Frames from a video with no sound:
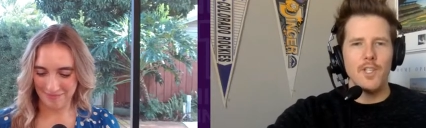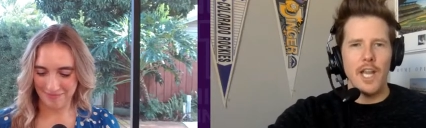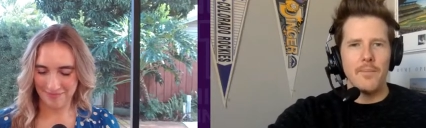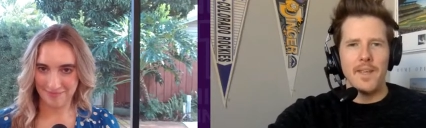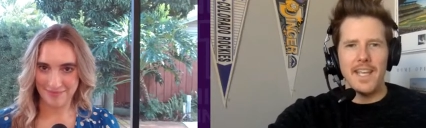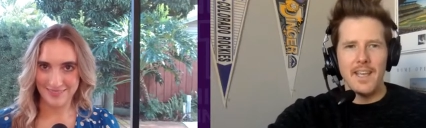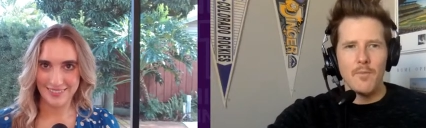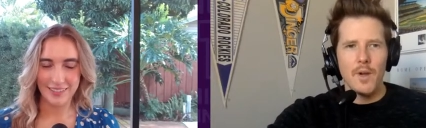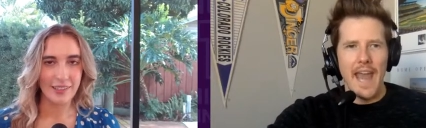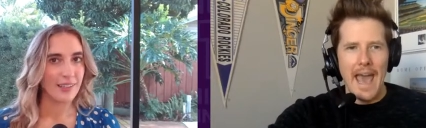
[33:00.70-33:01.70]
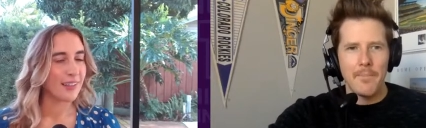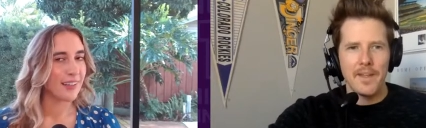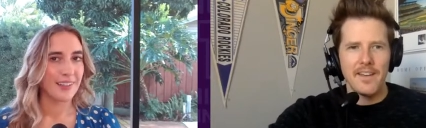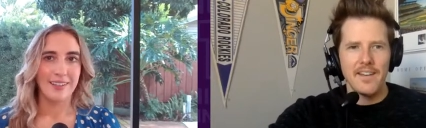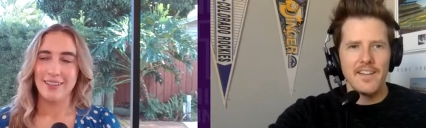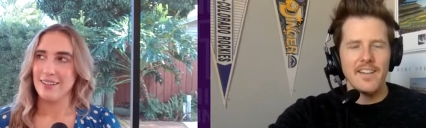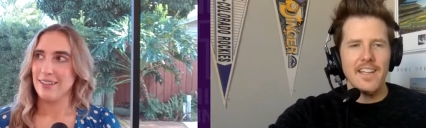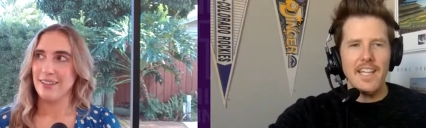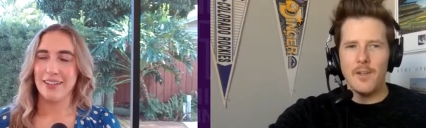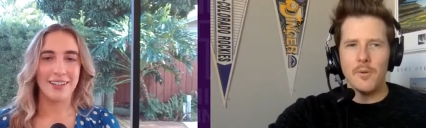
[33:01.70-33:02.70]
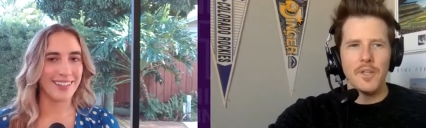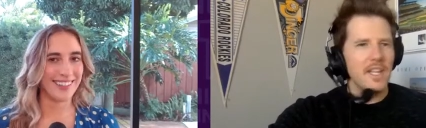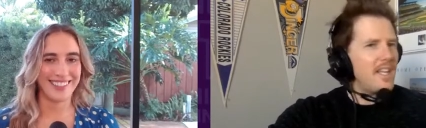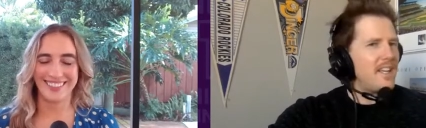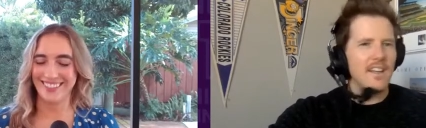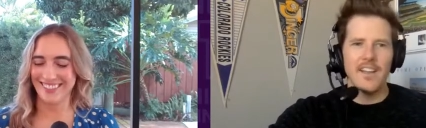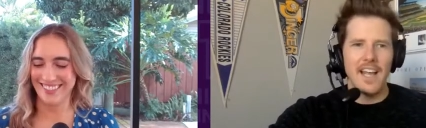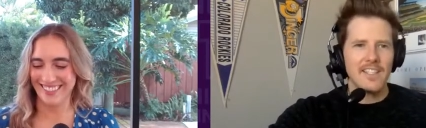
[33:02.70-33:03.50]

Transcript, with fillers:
Speaker 1: Jake McGee would happen, equally as